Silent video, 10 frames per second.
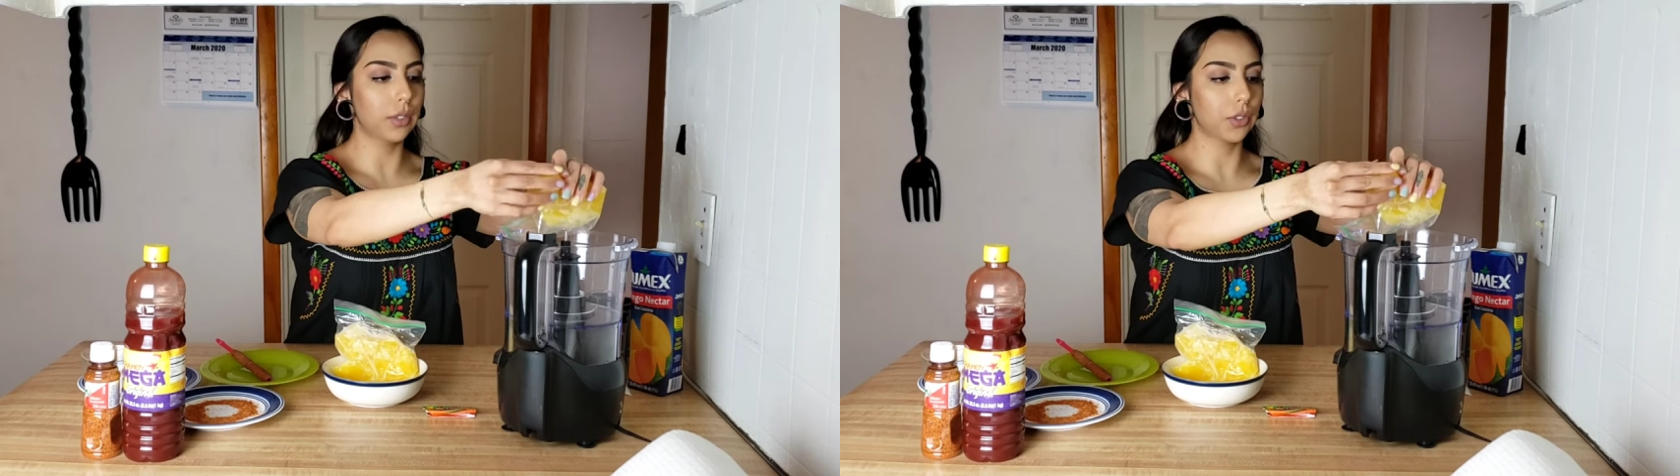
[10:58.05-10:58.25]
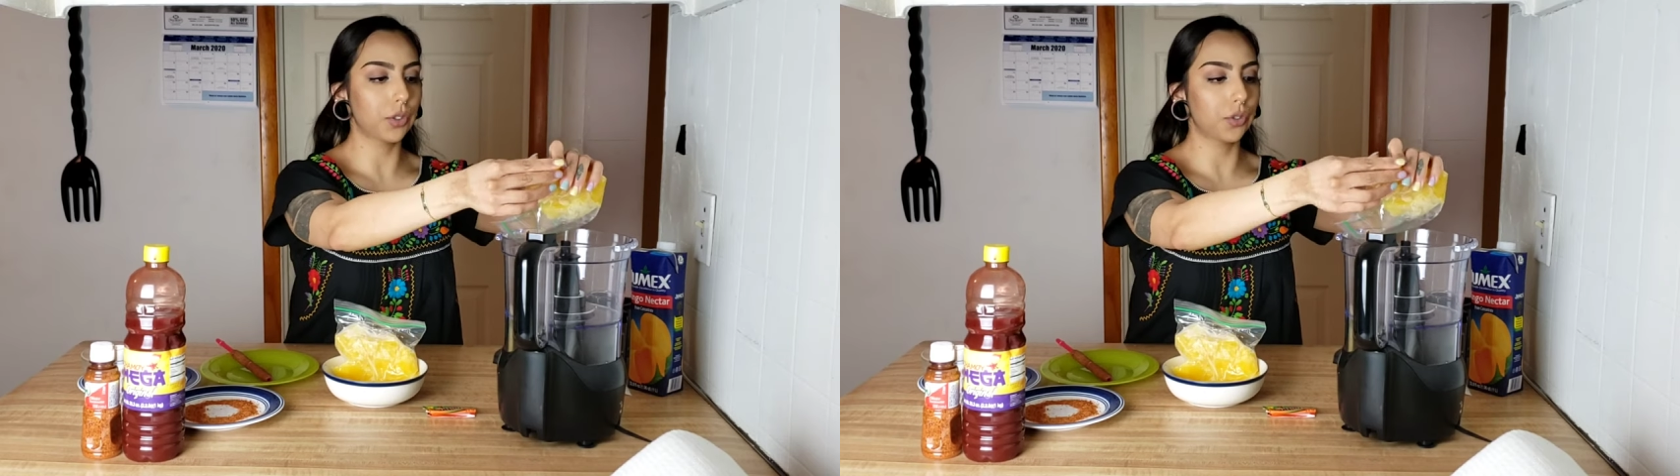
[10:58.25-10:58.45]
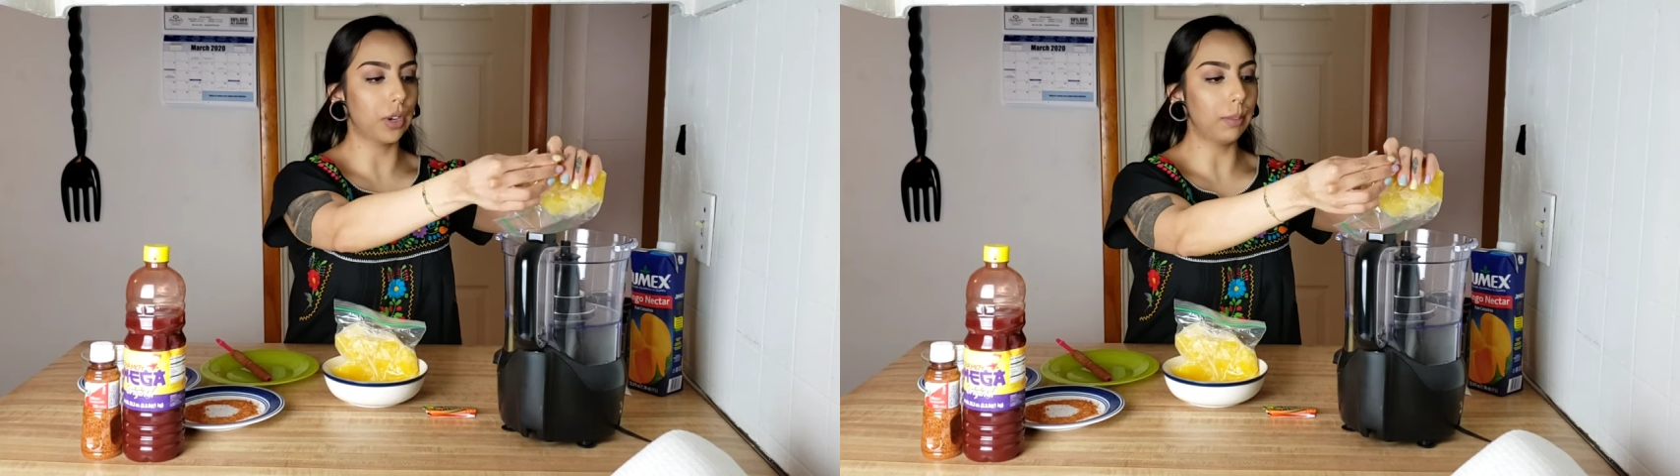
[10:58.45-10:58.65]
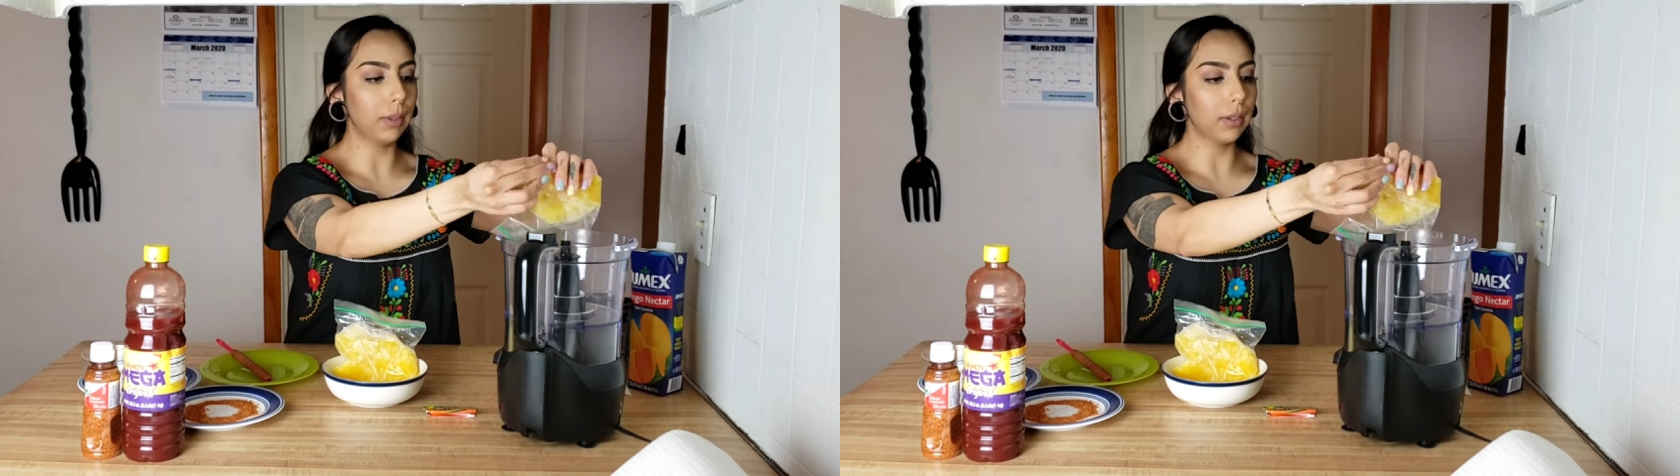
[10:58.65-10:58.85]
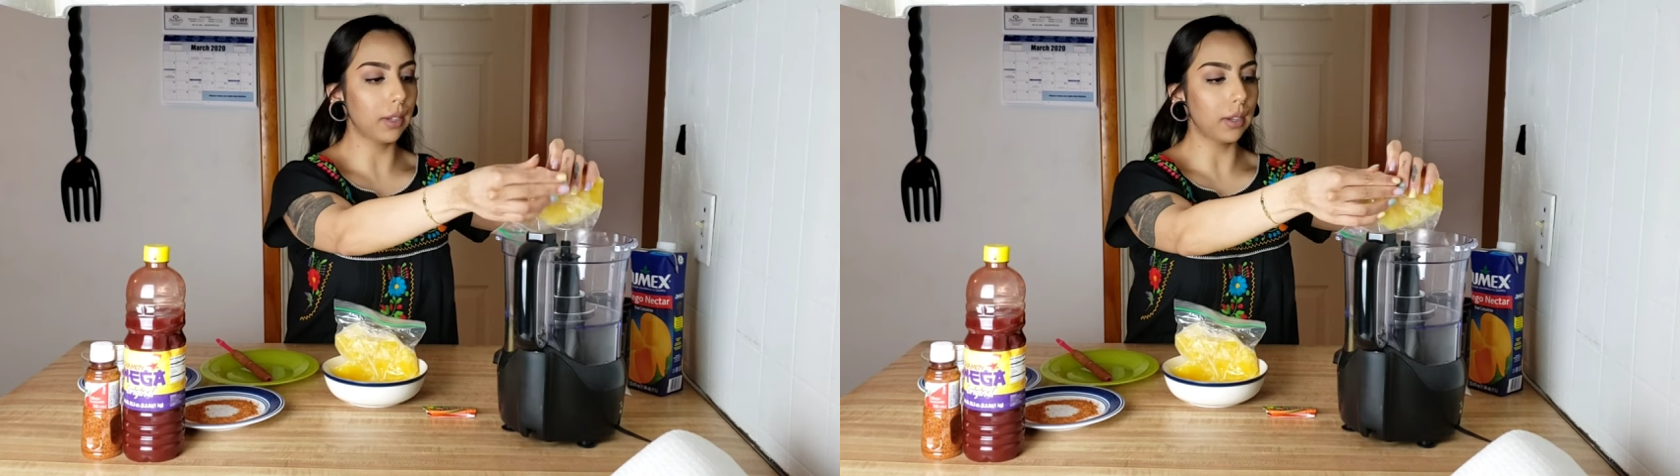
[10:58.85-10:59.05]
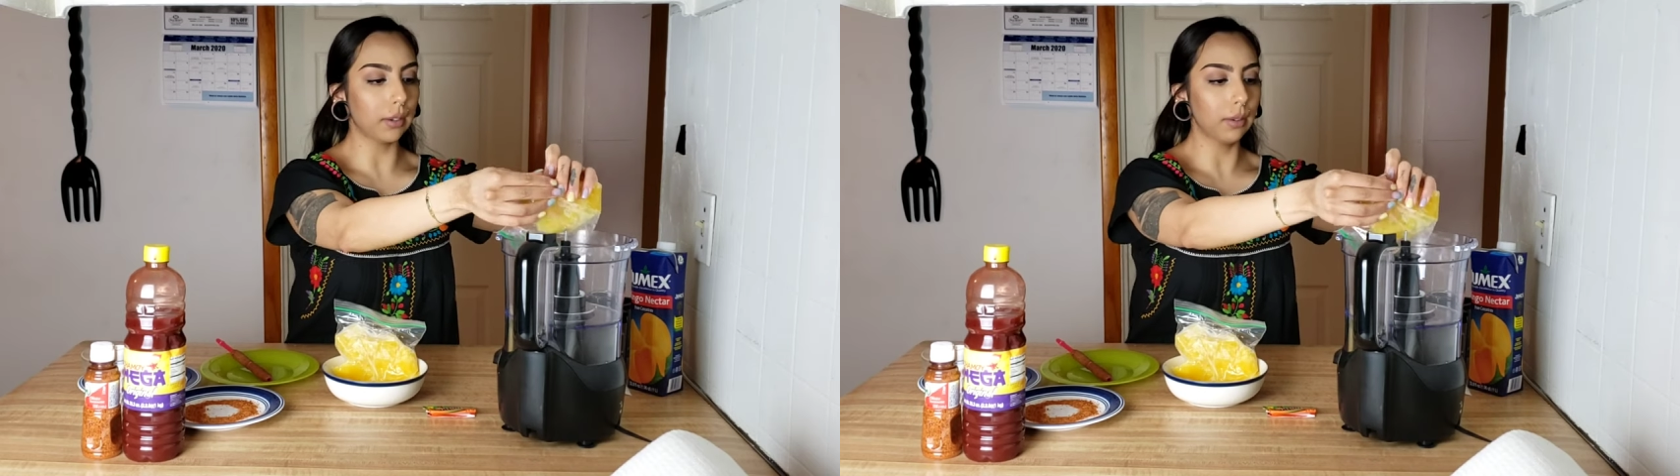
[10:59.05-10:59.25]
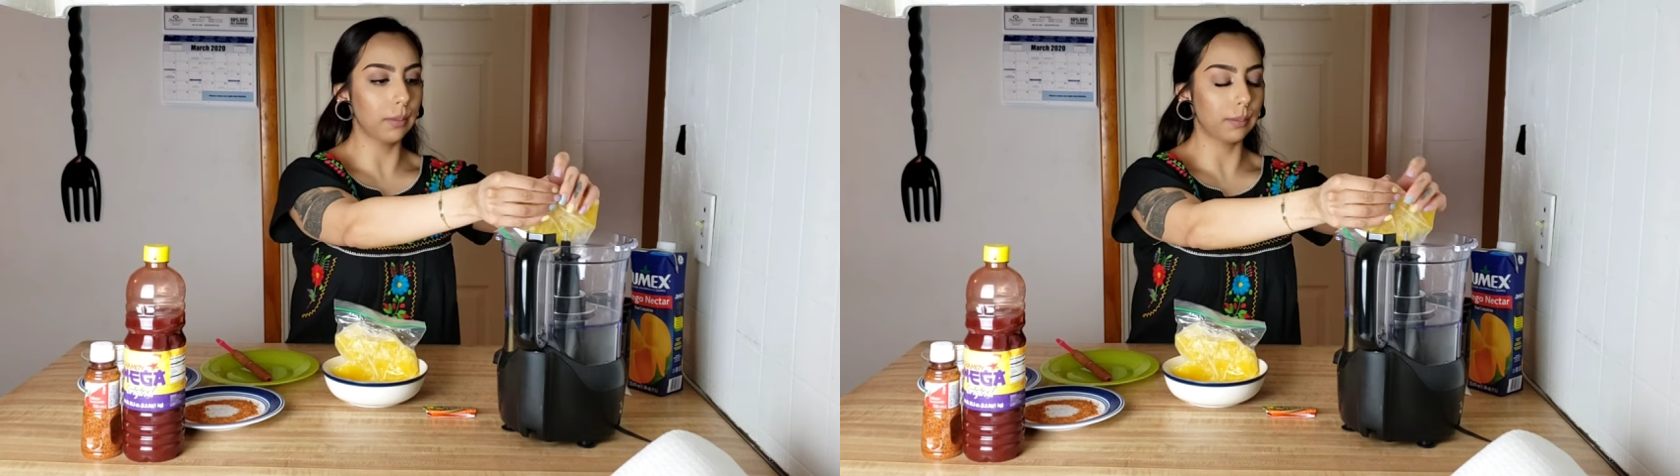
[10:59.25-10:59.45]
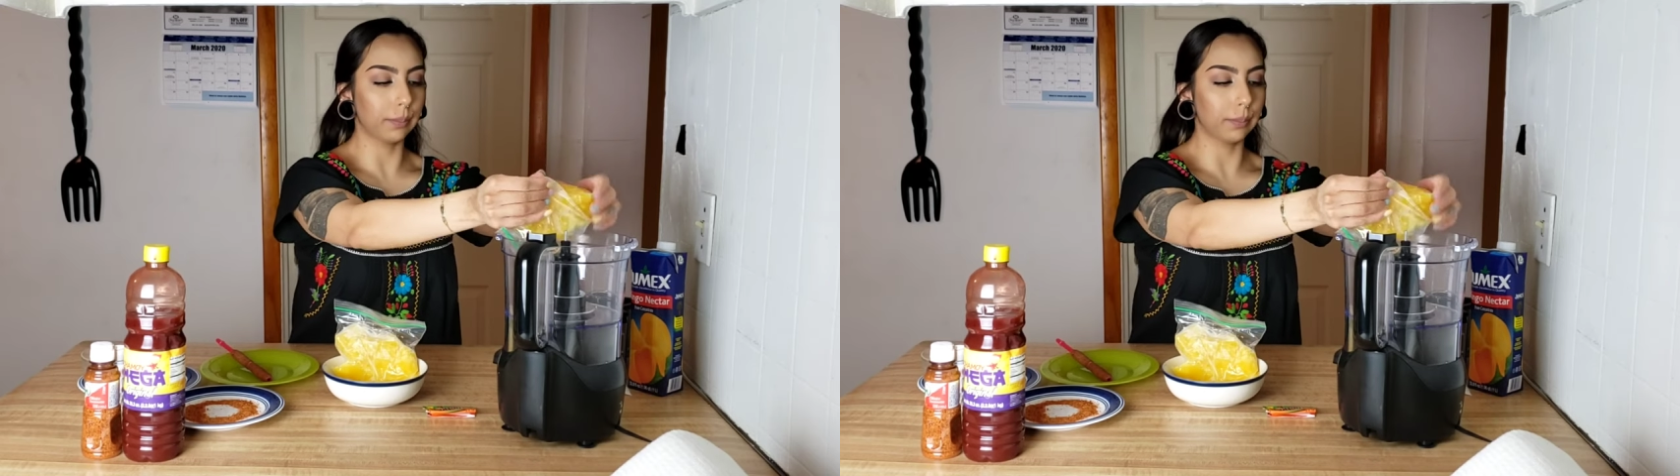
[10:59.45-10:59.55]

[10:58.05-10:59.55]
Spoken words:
just drop it in here.